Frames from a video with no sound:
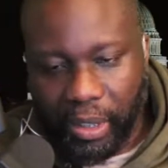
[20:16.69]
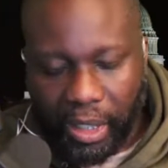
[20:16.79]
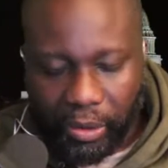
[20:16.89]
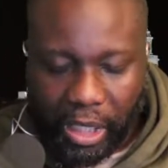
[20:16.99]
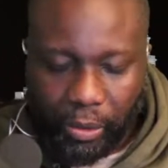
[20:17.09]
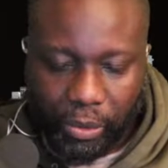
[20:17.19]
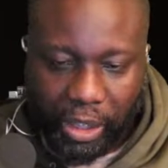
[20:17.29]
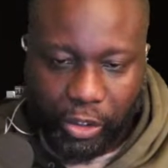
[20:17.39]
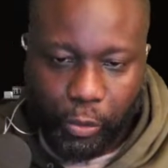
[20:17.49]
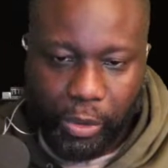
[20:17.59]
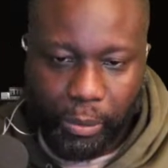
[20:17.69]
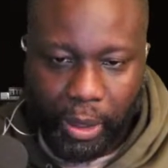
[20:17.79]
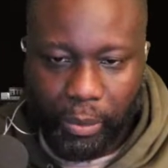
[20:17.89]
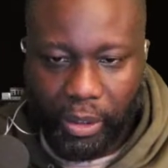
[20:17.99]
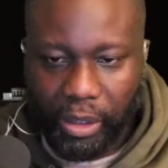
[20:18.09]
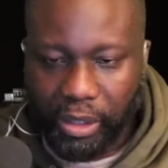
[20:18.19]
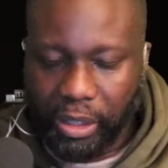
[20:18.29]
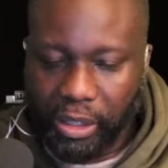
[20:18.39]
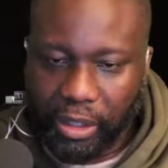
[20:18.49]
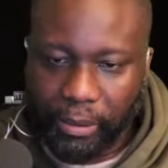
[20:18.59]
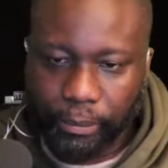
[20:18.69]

I don't, I don't think too many people are going to touch them.